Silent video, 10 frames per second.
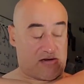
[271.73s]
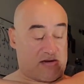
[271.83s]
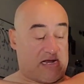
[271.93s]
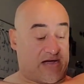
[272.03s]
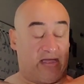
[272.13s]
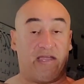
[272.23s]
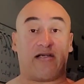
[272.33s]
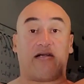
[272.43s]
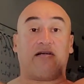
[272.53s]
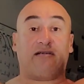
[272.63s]
now
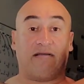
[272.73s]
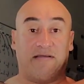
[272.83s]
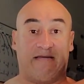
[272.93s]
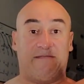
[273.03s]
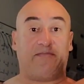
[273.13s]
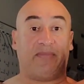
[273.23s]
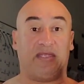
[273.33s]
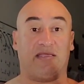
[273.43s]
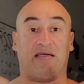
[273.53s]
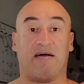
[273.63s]
here,
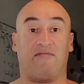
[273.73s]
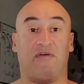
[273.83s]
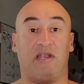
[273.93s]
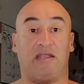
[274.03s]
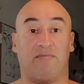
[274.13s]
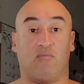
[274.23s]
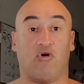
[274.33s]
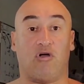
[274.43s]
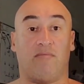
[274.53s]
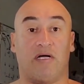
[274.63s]
I'll feel it
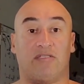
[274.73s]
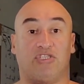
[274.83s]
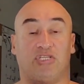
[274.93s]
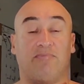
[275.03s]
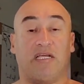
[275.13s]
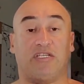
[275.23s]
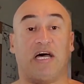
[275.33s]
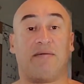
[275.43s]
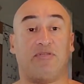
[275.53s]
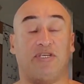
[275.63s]
more on just my
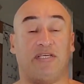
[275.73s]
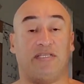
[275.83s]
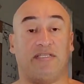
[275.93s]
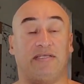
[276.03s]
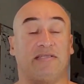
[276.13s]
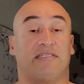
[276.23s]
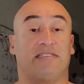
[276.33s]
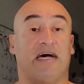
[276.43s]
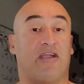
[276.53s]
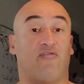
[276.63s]
top chest.
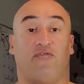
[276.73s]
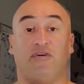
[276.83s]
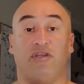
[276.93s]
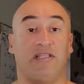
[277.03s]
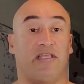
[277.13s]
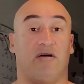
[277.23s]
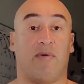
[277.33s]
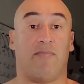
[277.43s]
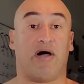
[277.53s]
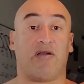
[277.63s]
I don't feel nothing on
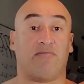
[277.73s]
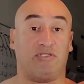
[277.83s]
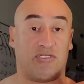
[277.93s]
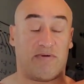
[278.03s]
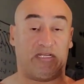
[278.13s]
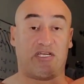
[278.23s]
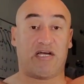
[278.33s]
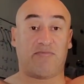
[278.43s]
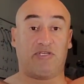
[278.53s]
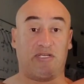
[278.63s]
my bottom, just my
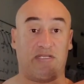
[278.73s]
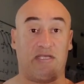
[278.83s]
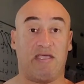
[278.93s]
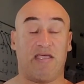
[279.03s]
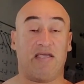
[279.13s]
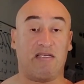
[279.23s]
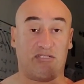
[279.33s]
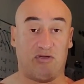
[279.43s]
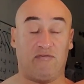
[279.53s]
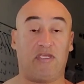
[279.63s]
top chest.
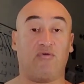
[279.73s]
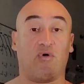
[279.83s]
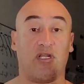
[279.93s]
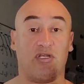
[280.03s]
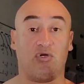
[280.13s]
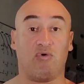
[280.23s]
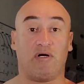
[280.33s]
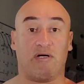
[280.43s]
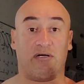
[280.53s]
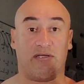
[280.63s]
So if you want to do
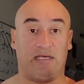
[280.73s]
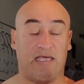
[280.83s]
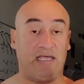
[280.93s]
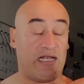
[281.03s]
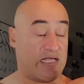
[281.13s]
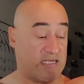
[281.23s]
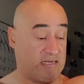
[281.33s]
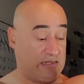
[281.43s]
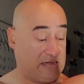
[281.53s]
a incline,